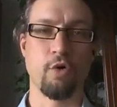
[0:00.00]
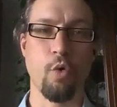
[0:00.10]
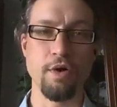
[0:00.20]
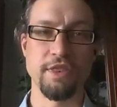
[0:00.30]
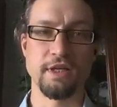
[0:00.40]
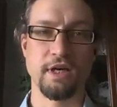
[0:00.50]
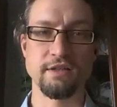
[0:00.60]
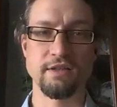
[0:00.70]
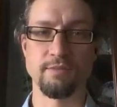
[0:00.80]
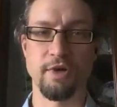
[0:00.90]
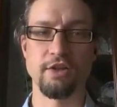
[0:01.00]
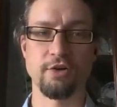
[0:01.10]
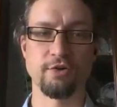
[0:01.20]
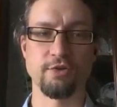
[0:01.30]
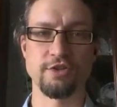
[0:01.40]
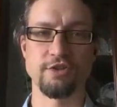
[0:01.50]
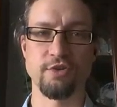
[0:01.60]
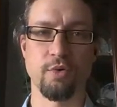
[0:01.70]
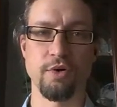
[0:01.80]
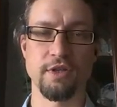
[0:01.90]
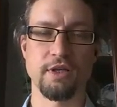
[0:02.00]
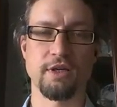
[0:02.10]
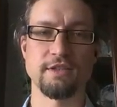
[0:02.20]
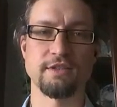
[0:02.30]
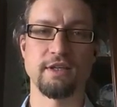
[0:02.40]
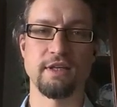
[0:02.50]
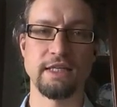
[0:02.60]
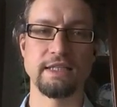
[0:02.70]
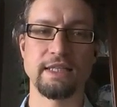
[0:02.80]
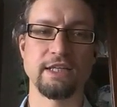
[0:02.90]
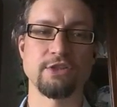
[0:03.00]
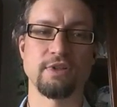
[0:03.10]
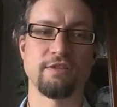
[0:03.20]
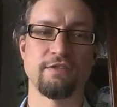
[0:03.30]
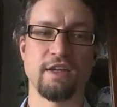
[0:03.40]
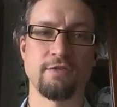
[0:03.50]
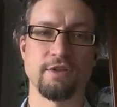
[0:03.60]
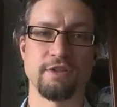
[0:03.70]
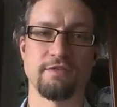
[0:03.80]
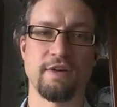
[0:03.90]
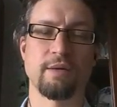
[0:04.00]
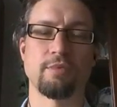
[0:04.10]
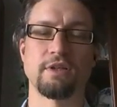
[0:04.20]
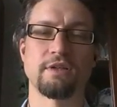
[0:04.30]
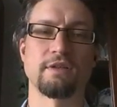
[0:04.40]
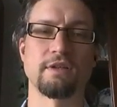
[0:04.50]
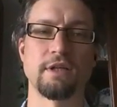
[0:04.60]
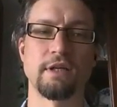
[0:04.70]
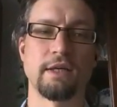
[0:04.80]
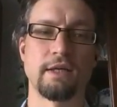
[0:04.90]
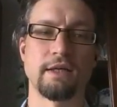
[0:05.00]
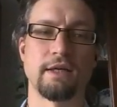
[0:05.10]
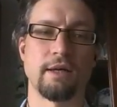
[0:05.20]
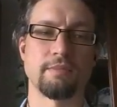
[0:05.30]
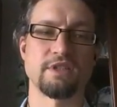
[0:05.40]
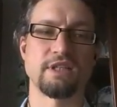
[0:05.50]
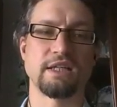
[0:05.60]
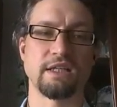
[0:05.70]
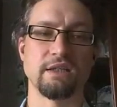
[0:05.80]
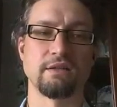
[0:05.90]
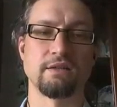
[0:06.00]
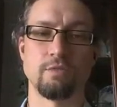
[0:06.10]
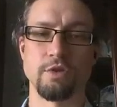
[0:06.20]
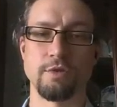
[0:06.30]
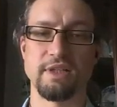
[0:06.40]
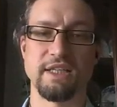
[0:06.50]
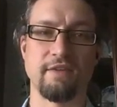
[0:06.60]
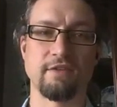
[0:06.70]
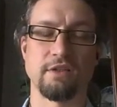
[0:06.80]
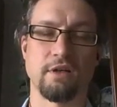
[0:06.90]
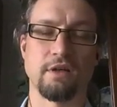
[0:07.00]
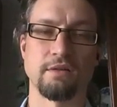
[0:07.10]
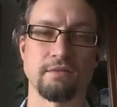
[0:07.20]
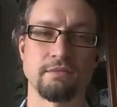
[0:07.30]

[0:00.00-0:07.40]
orthodox, small o, Christian orthodox, intellectually faithful and vibrant study would be Davenant Hall.